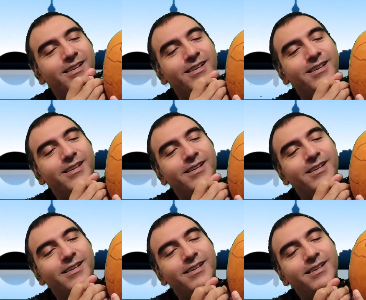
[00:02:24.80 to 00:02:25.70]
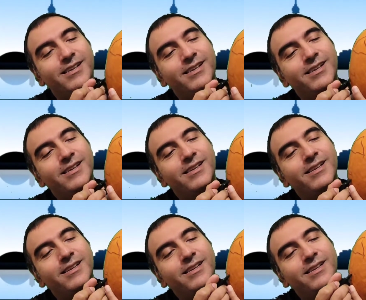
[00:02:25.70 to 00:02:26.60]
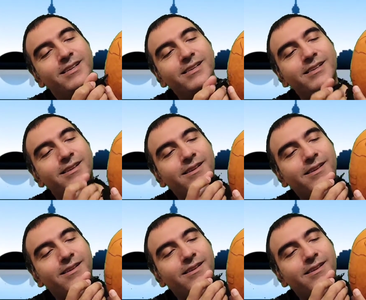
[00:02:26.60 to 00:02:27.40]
(no one is talking)